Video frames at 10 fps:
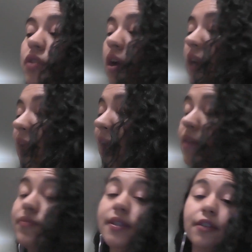are going to
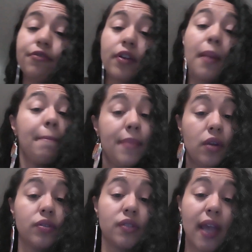have different
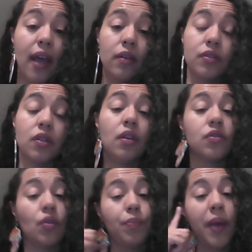middle sounds.
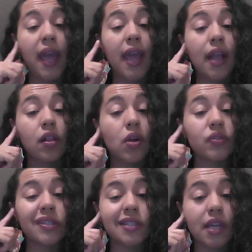So pay
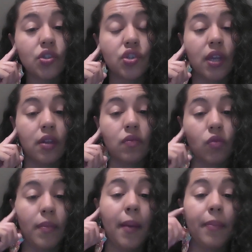close attention.
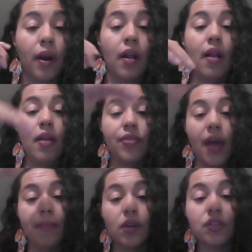Remember,
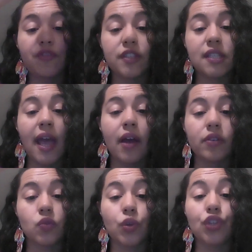that middle
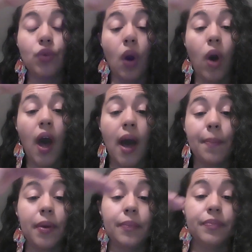sound is when you go
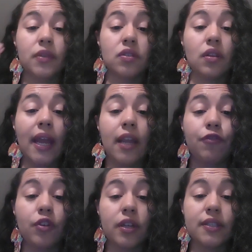up. So like,
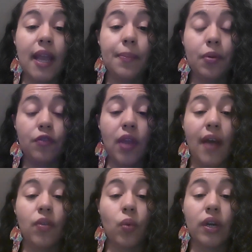for example, if you
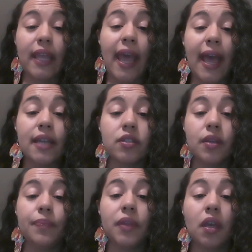have the word
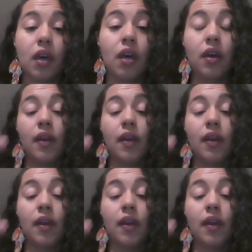cat, k,